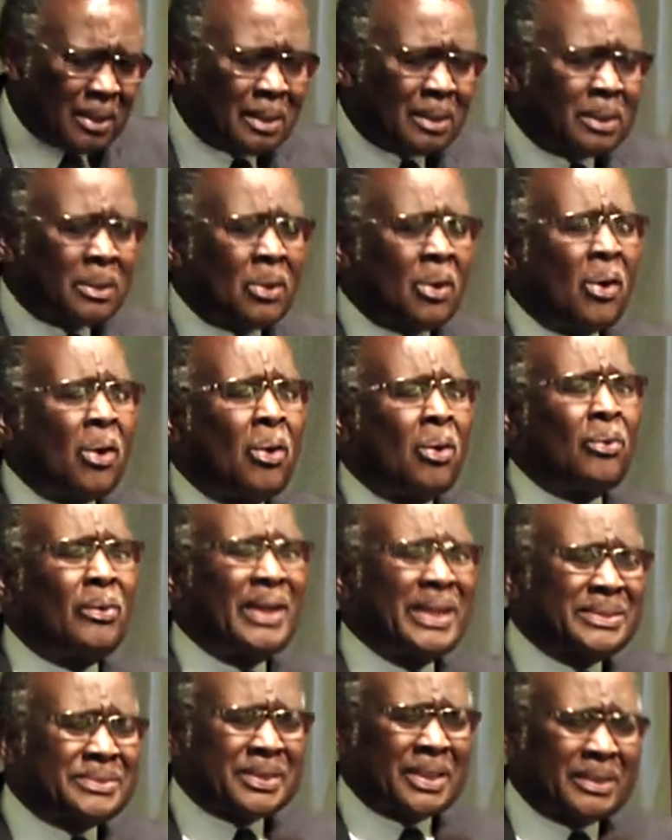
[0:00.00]

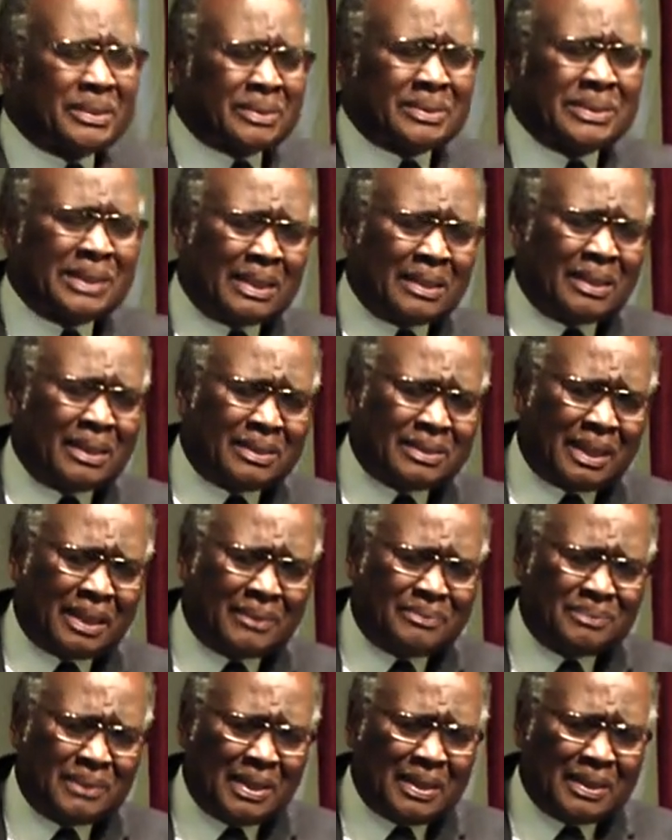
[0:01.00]
Glory to God.
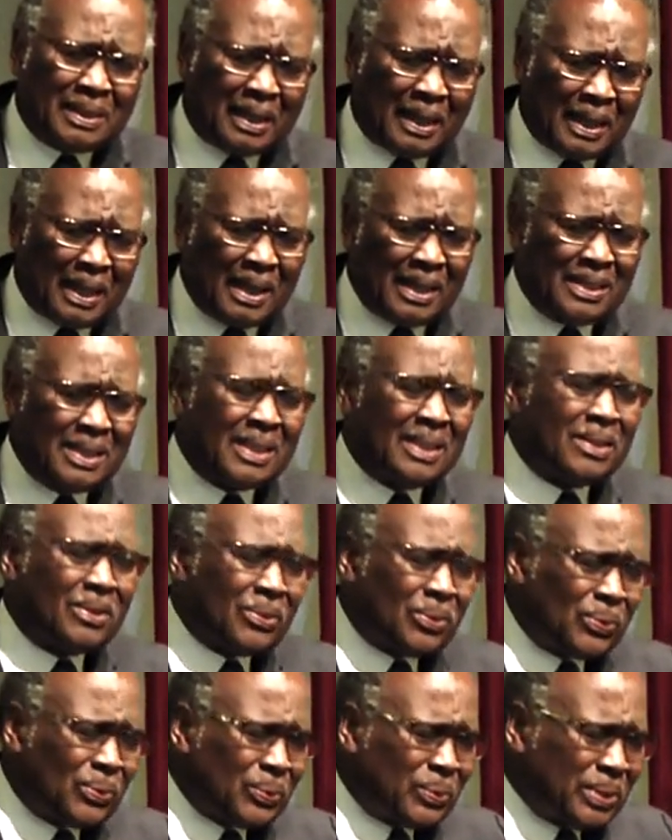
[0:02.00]

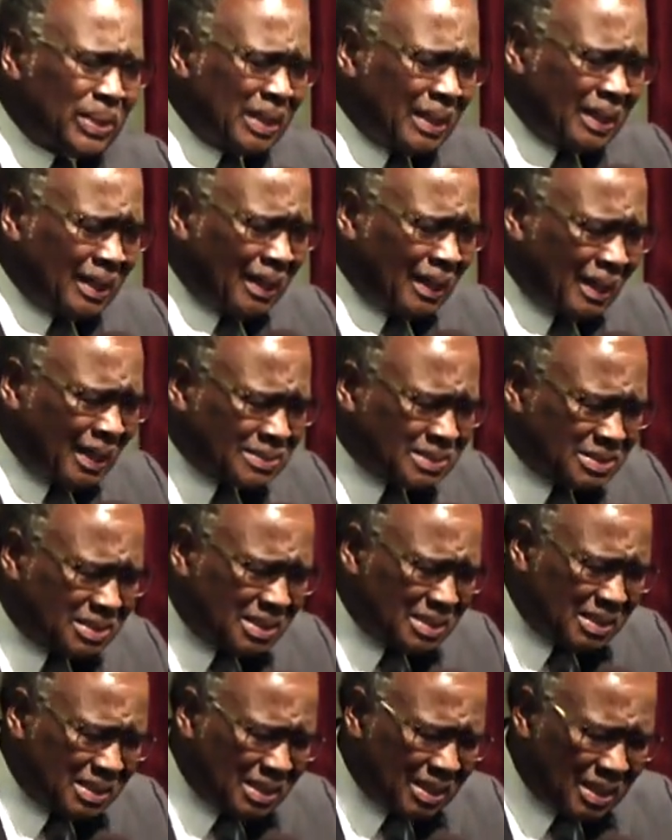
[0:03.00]
Hallelujah.
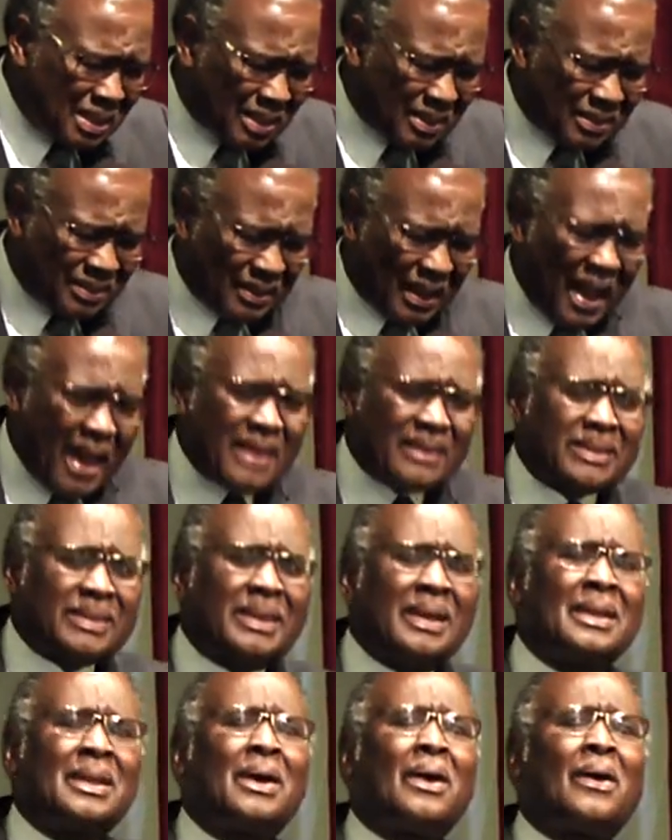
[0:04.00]
Thank
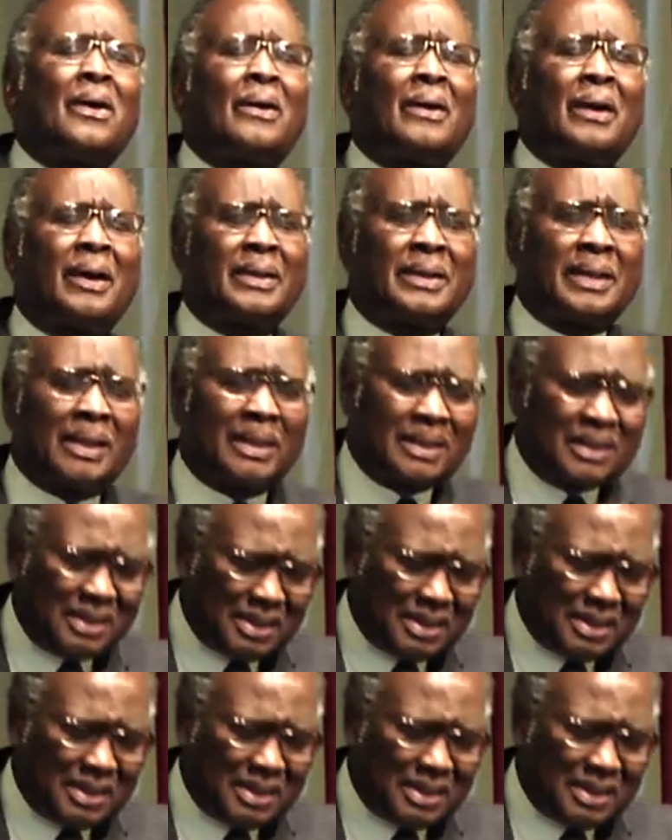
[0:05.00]
you, Lord.